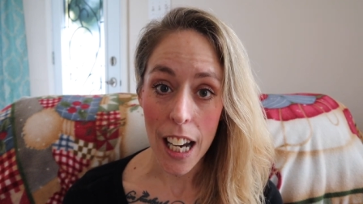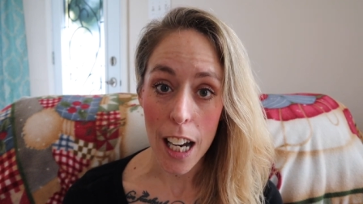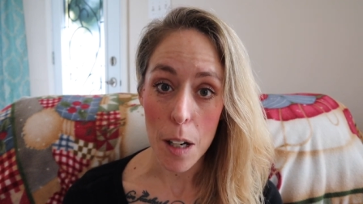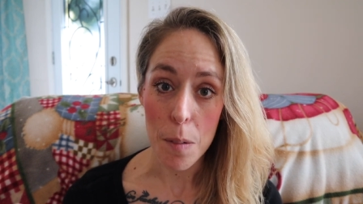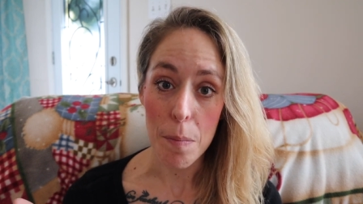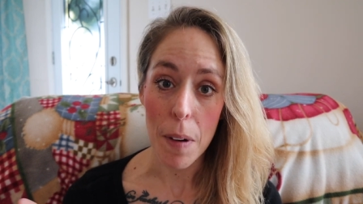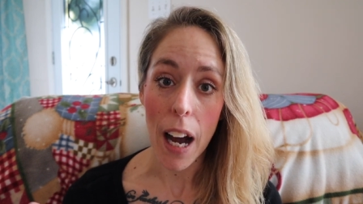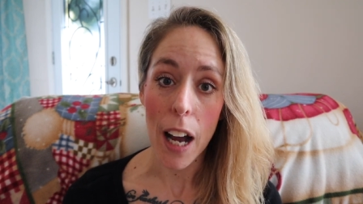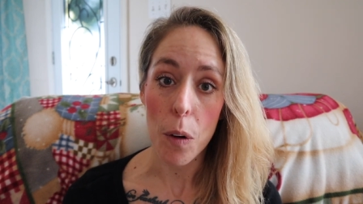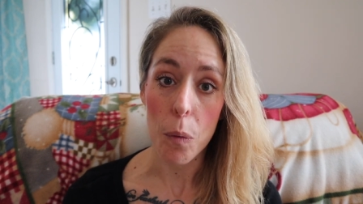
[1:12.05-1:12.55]

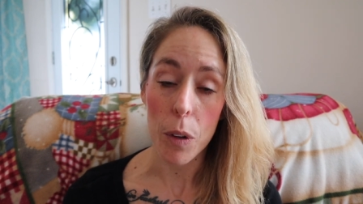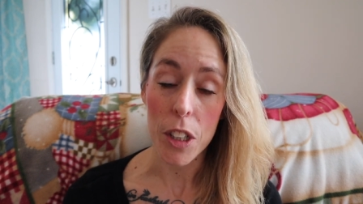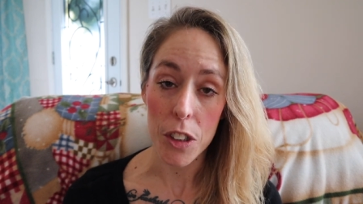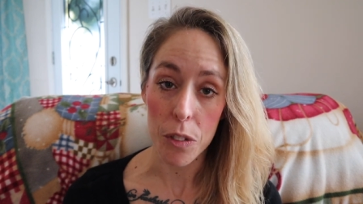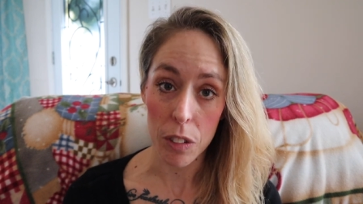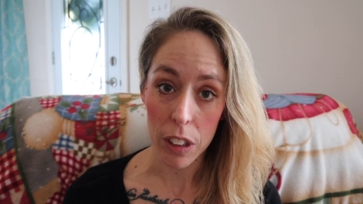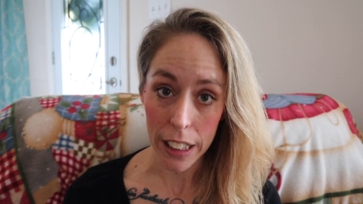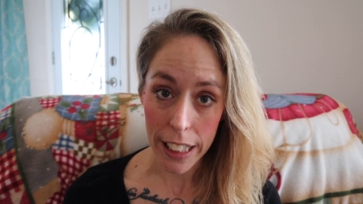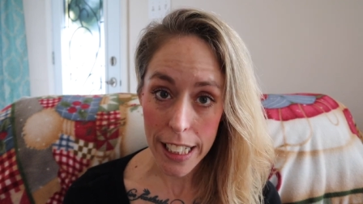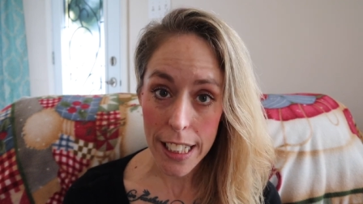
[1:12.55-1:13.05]
Um, I was
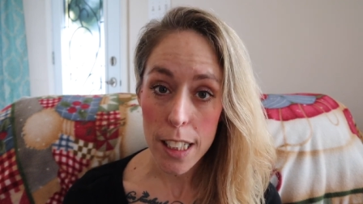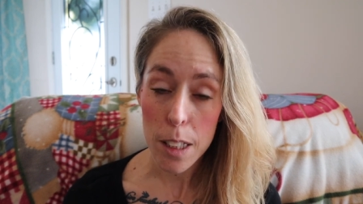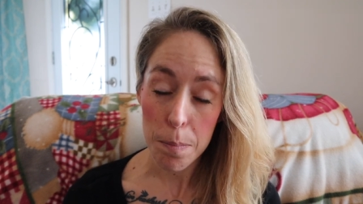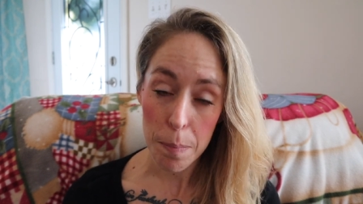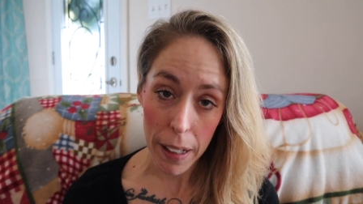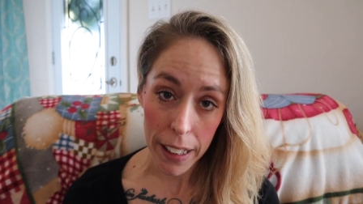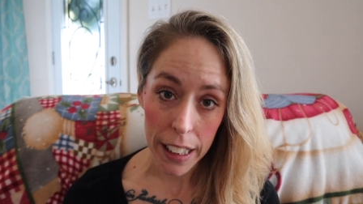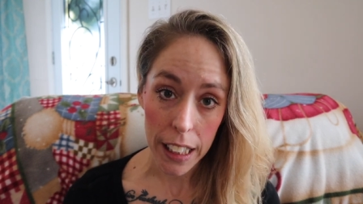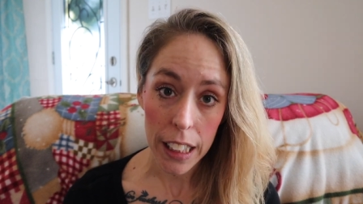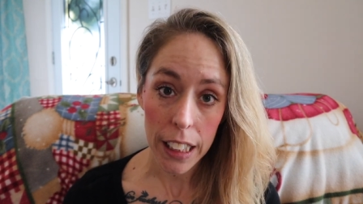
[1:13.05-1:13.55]
released
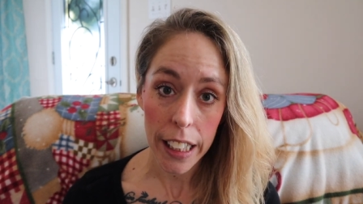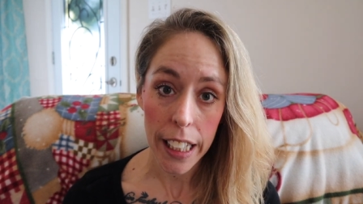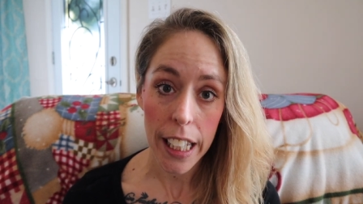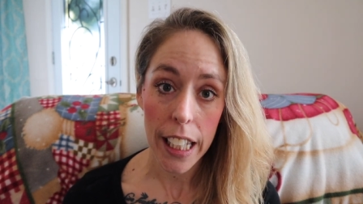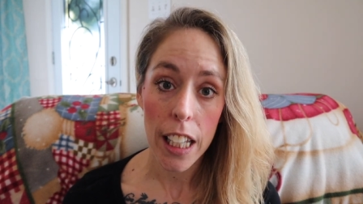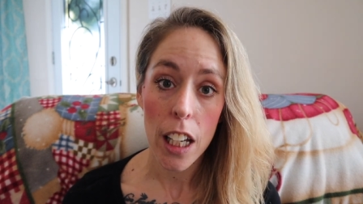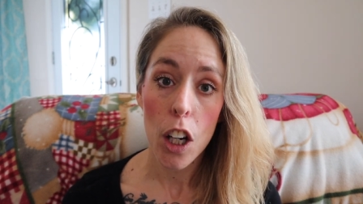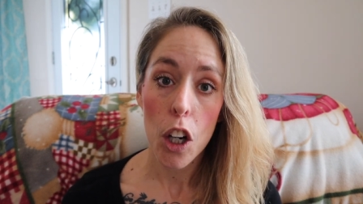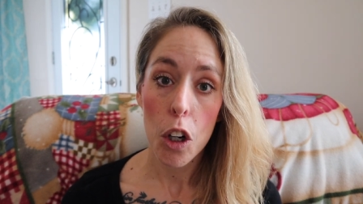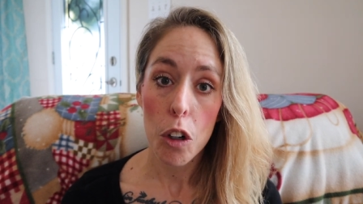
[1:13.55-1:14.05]

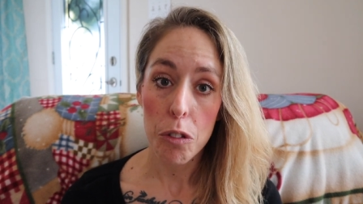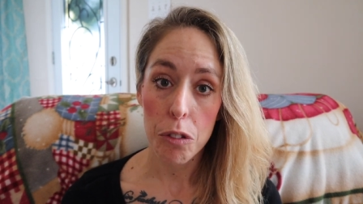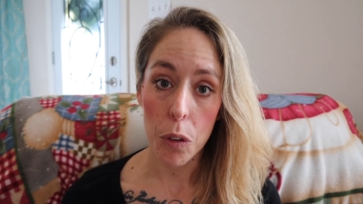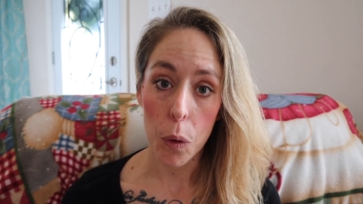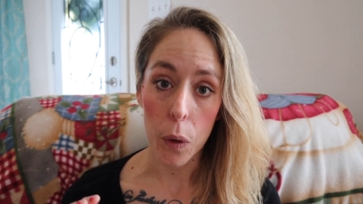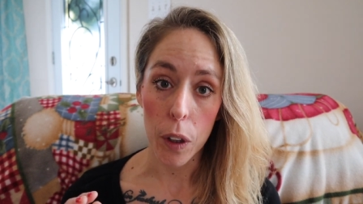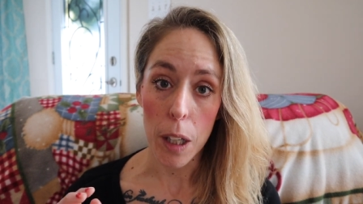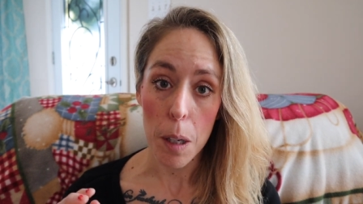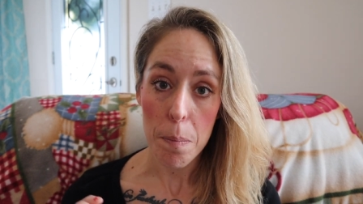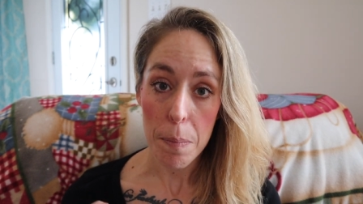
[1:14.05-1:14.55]
medically
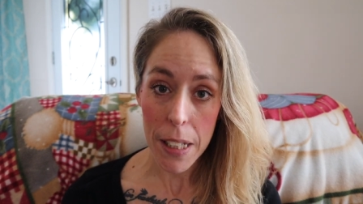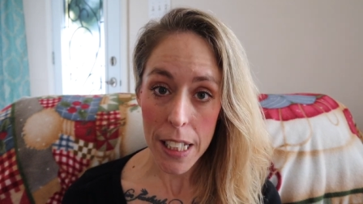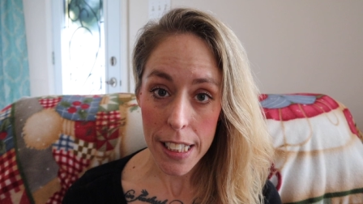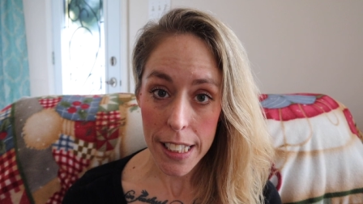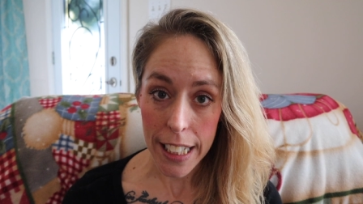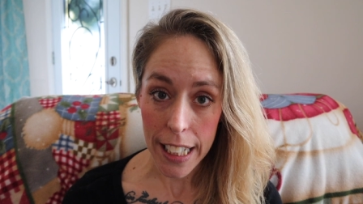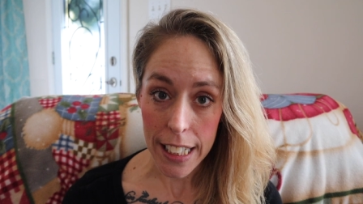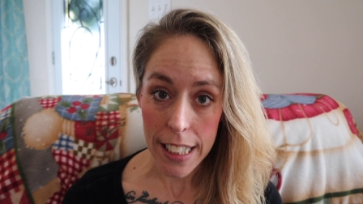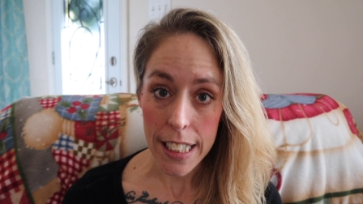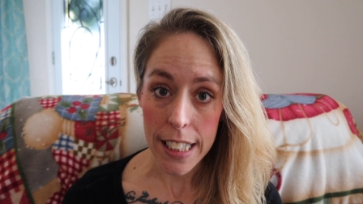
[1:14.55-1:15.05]
for P
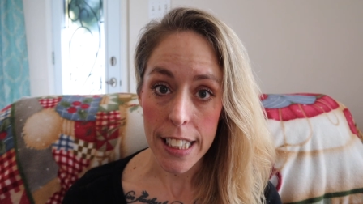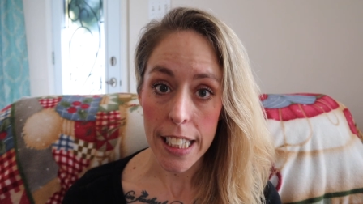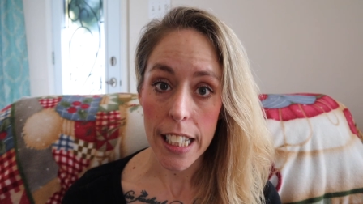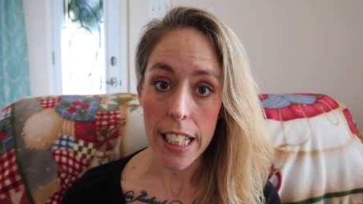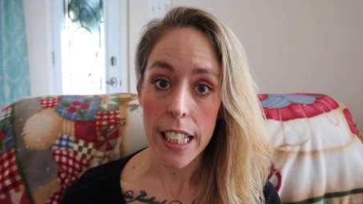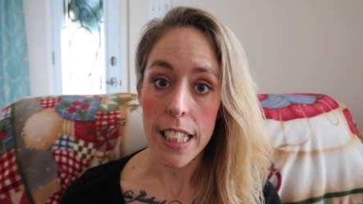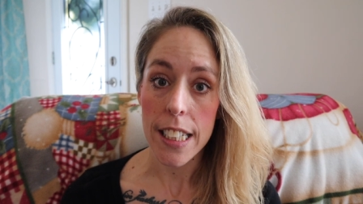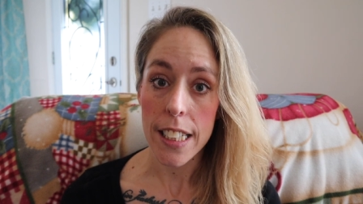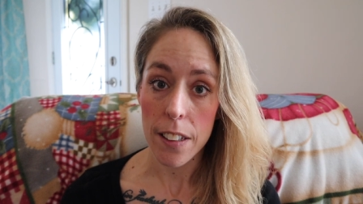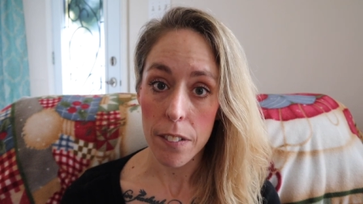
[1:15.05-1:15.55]
T S
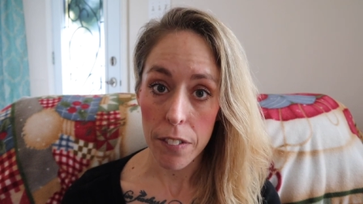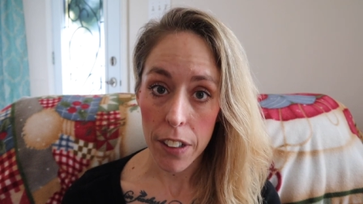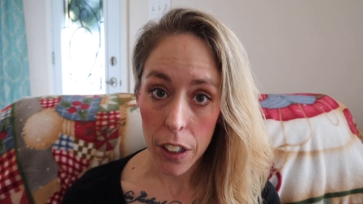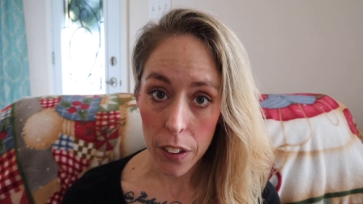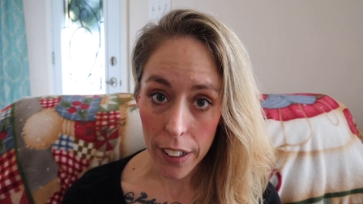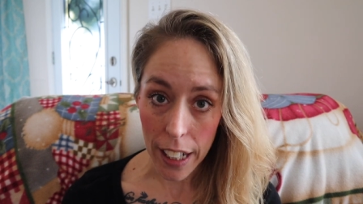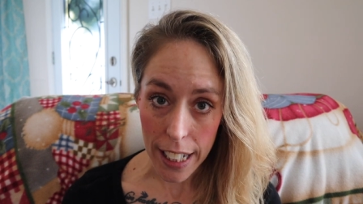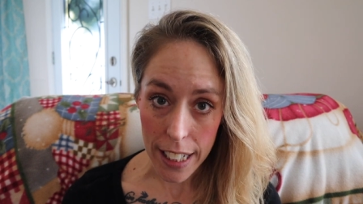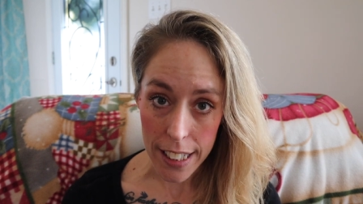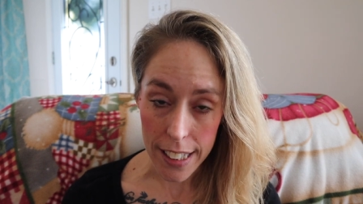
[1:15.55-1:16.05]
D,
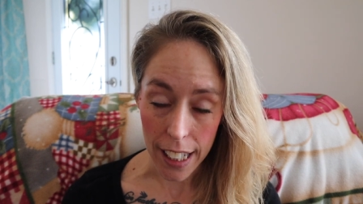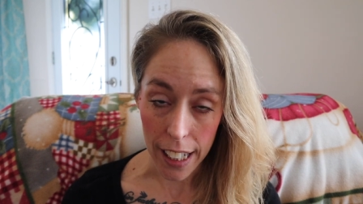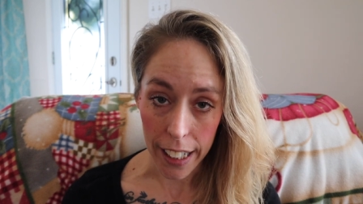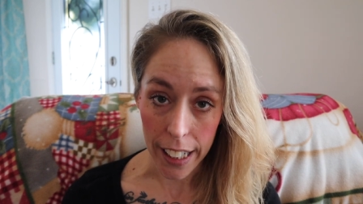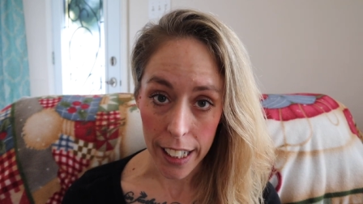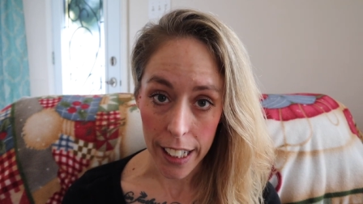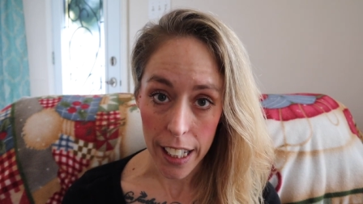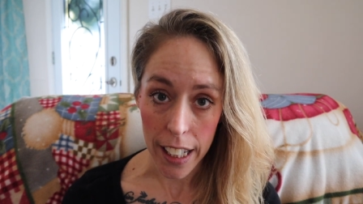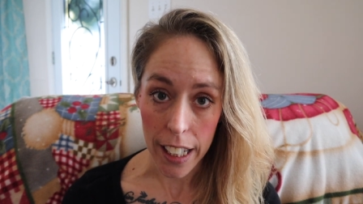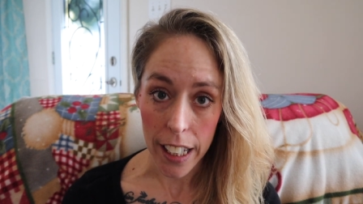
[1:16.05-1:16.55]
severe
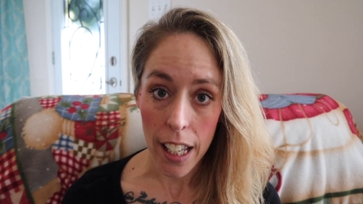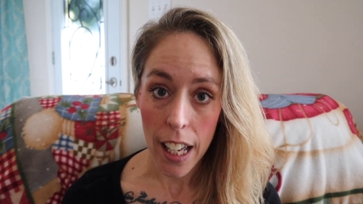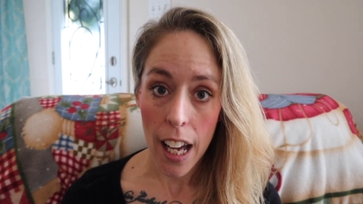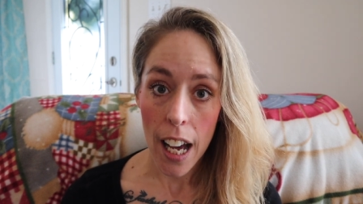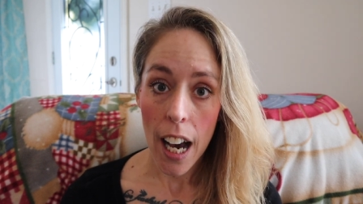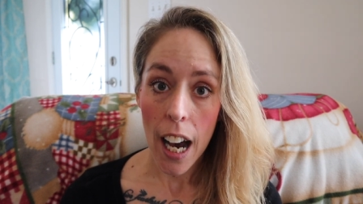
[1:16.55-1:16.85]
anxiety,